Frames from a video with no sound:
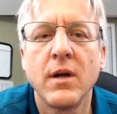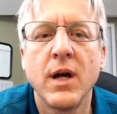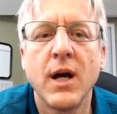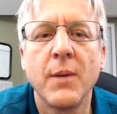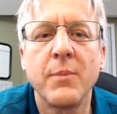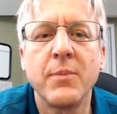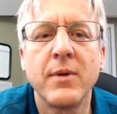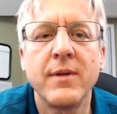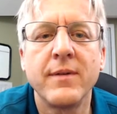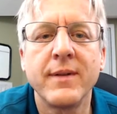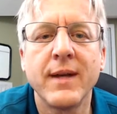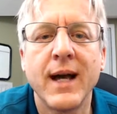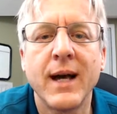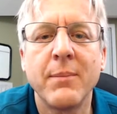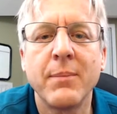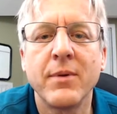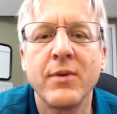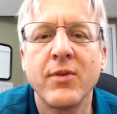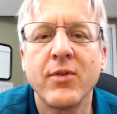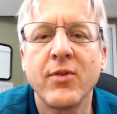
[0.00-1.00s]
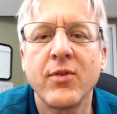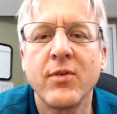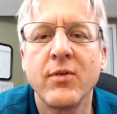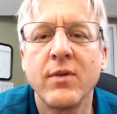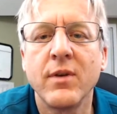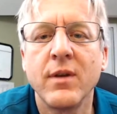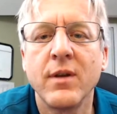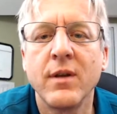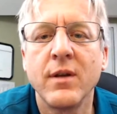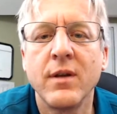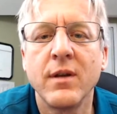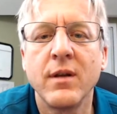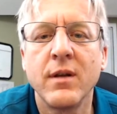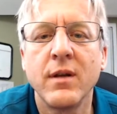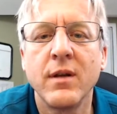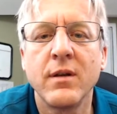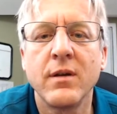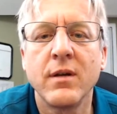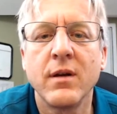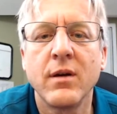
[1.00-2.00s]
Up to the top of the
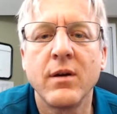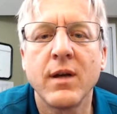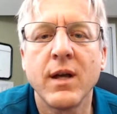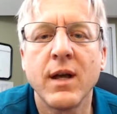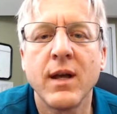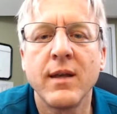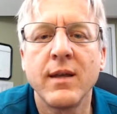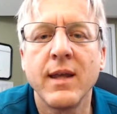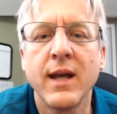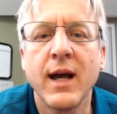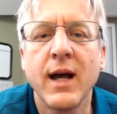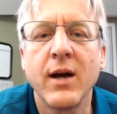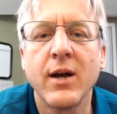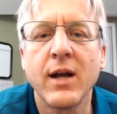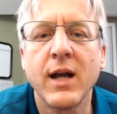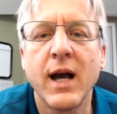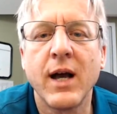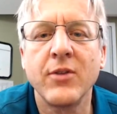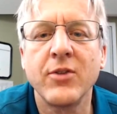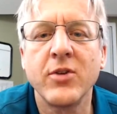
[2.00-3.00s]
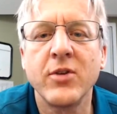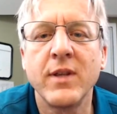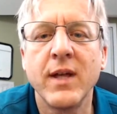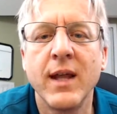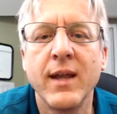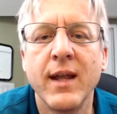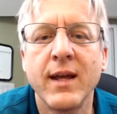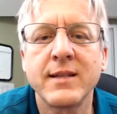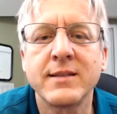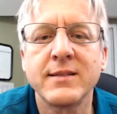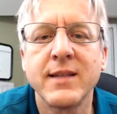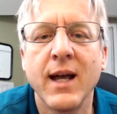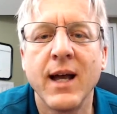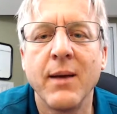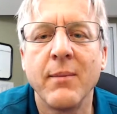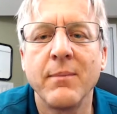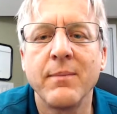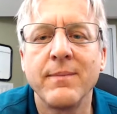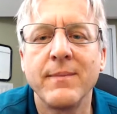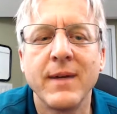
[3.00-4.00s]
screen. Okay, yeah, I'll do that next
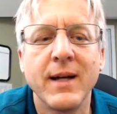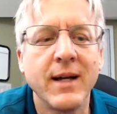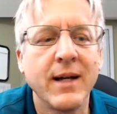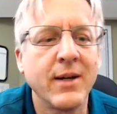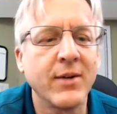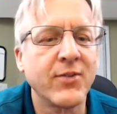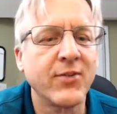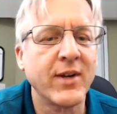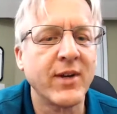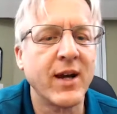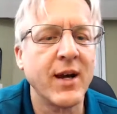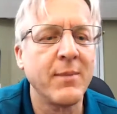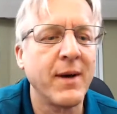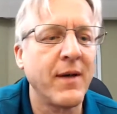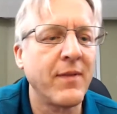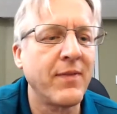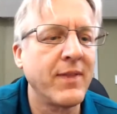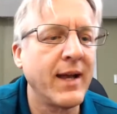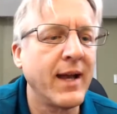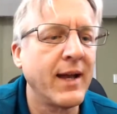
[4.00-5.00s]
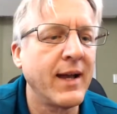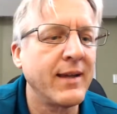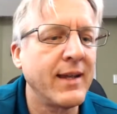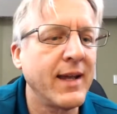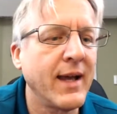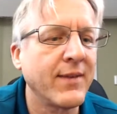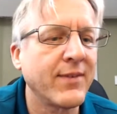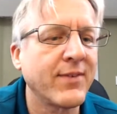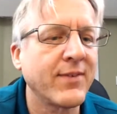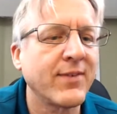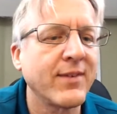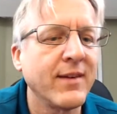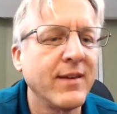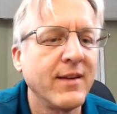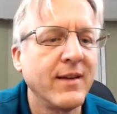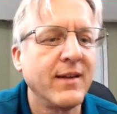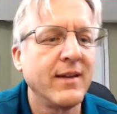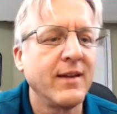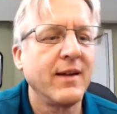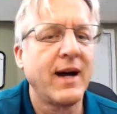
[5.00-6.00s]
time. Oh, sorry about that. Yes,
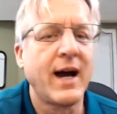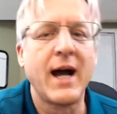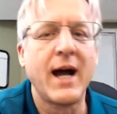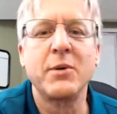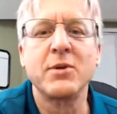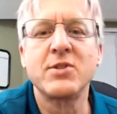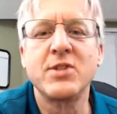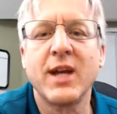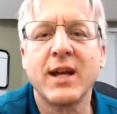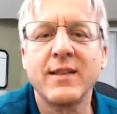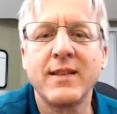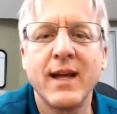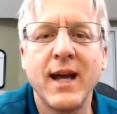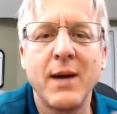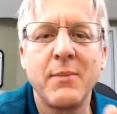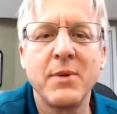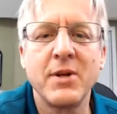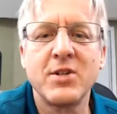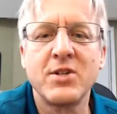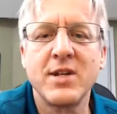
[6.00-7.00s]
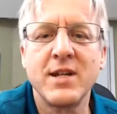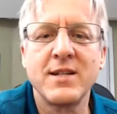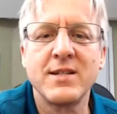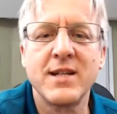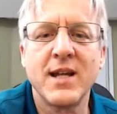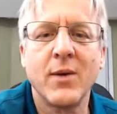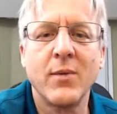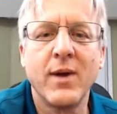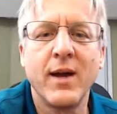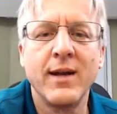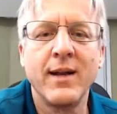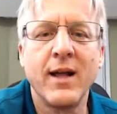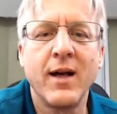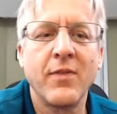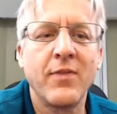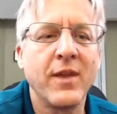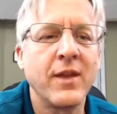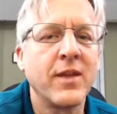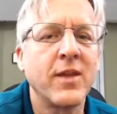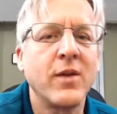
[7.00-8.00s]
I will check that. I'm going to change that right
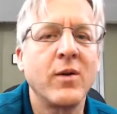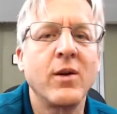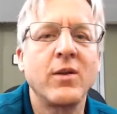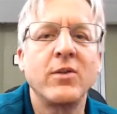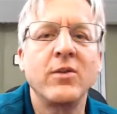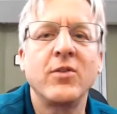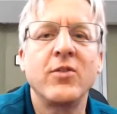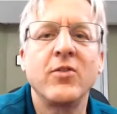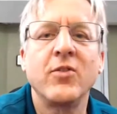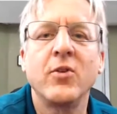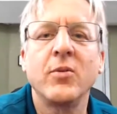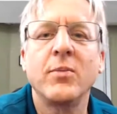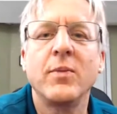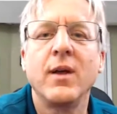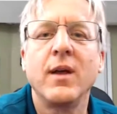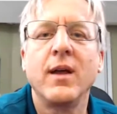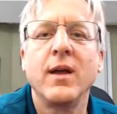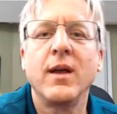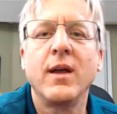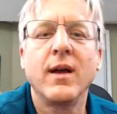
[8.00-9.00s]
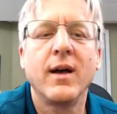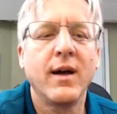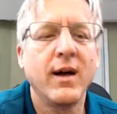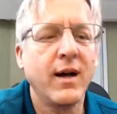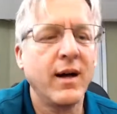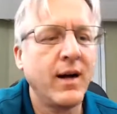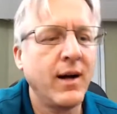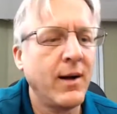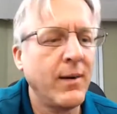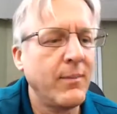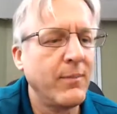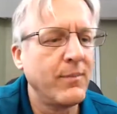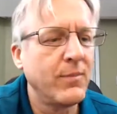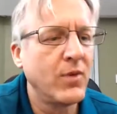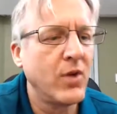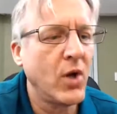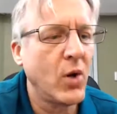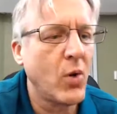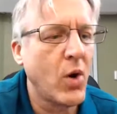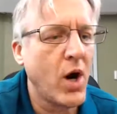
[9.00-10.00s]
now. Thank you on YouTube.
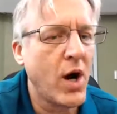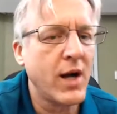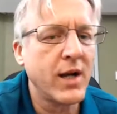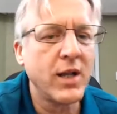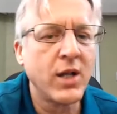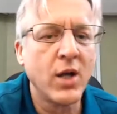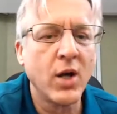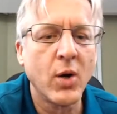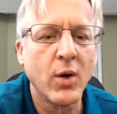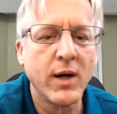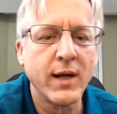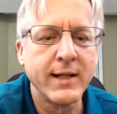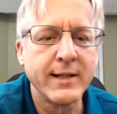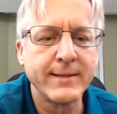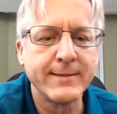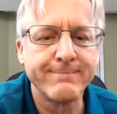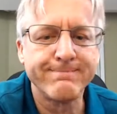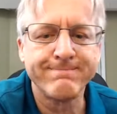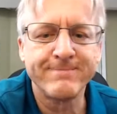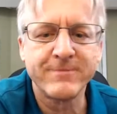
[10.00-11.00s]
No audio, huh? All